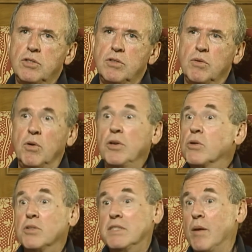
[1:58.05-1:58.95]
or you
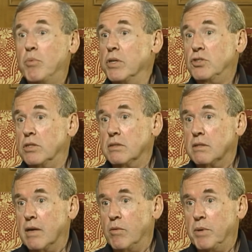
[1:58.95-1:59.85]
could say bridges.
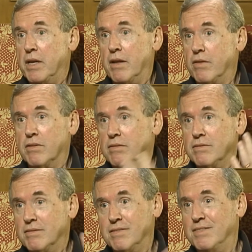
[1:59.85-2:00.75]
That would be another
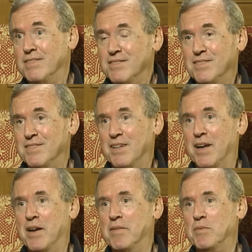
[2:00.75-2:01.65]

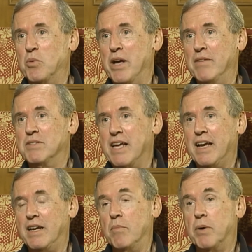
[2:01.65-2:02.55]
uh, way of
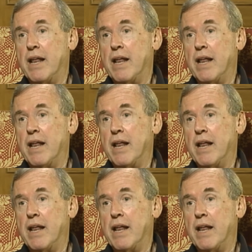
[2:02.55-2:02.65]
saying it. But